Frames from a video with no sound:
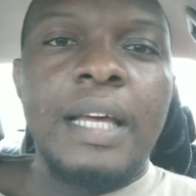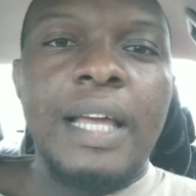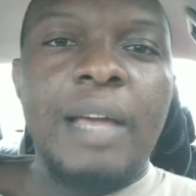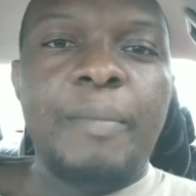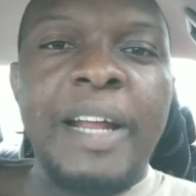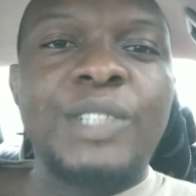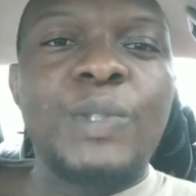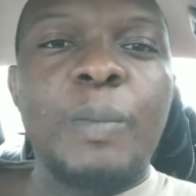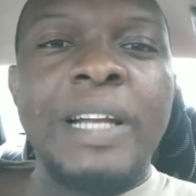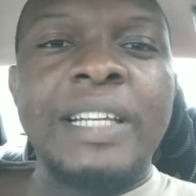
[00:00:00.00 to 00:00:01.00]
Ebere
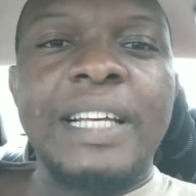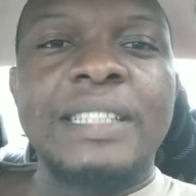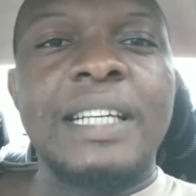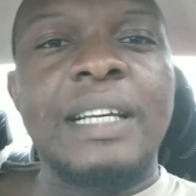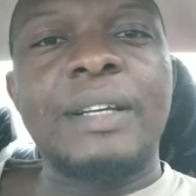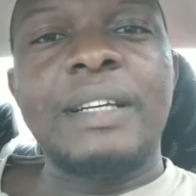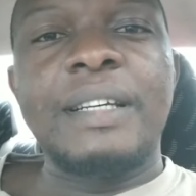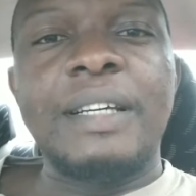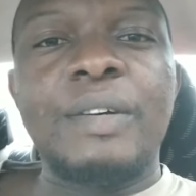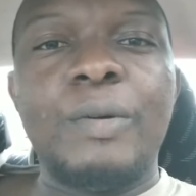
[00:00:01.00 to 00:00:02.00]
Chukwumadike say,
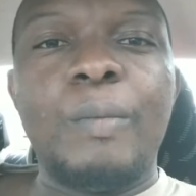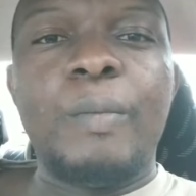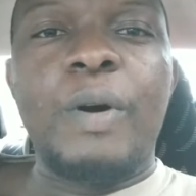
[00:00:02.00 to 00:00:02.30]
but